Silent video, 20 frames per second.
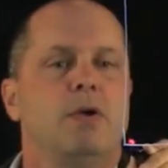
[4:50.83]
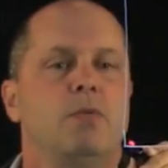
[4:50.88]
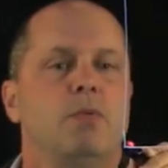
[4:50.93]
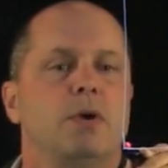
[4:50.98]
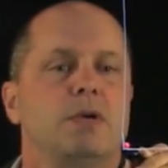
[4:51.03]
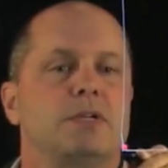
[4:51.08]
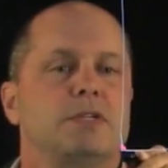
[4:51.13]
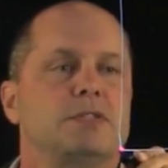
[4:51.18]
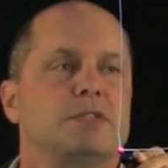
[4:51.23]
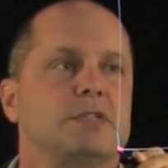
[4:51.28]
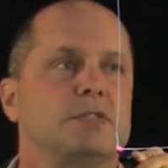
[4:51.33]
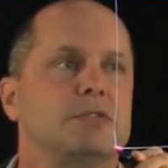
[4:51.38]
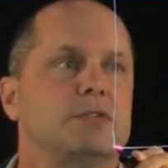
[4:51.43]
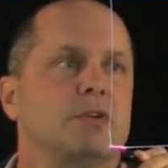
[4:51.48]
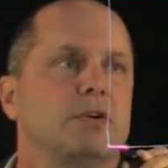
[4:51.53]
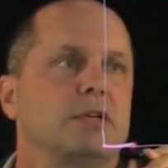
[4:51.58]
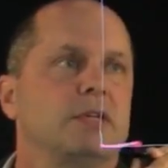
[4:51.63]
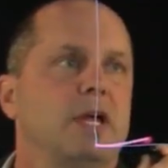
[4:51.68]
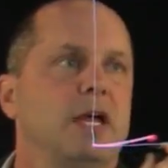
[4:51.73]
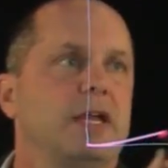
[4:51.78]
What does this
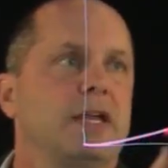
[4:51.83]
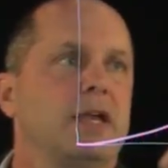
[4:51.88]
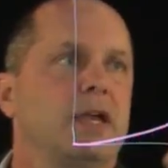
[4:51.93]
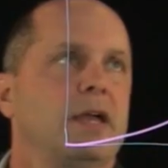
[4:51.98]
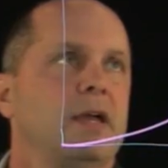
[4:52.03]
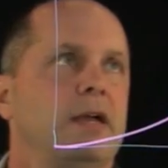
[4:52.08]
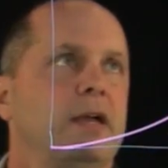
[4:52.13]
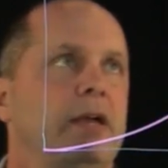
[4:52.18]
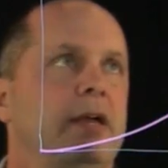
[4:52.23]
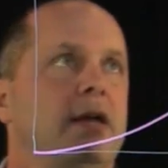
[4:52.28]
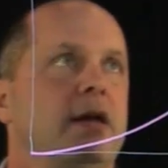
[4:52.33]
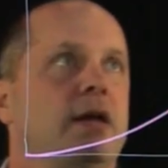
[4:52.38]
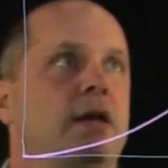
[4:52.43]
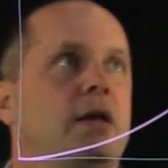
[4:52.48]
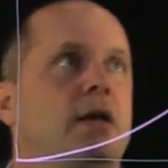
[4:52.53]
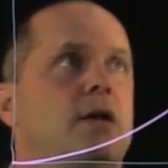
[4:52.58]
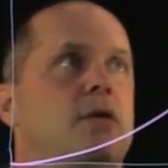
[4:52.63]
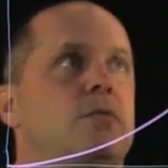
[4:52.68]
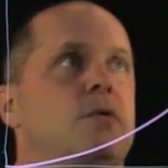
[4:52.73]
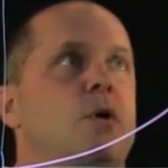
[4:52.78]
look like?
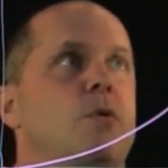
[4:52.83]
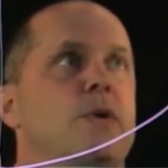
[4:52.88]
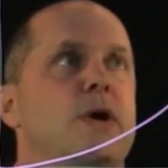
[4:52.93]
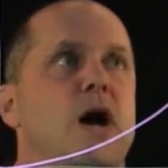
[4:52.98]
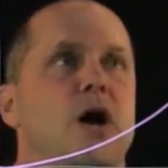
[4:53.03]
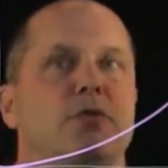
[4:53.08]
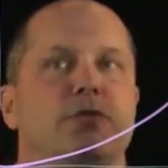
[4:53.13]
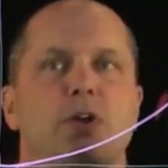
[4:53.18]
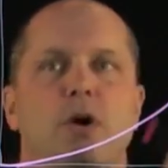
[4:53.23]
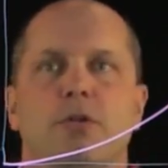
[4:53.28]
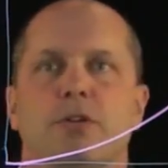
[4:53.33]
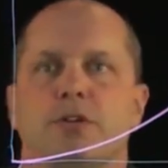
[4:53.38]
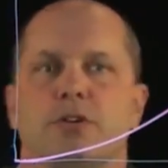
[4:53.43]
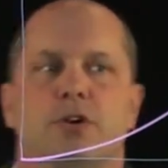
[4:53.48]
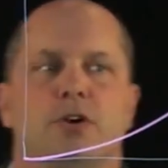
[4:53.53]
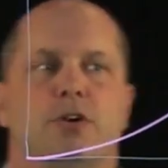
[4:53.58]
Well, we all know the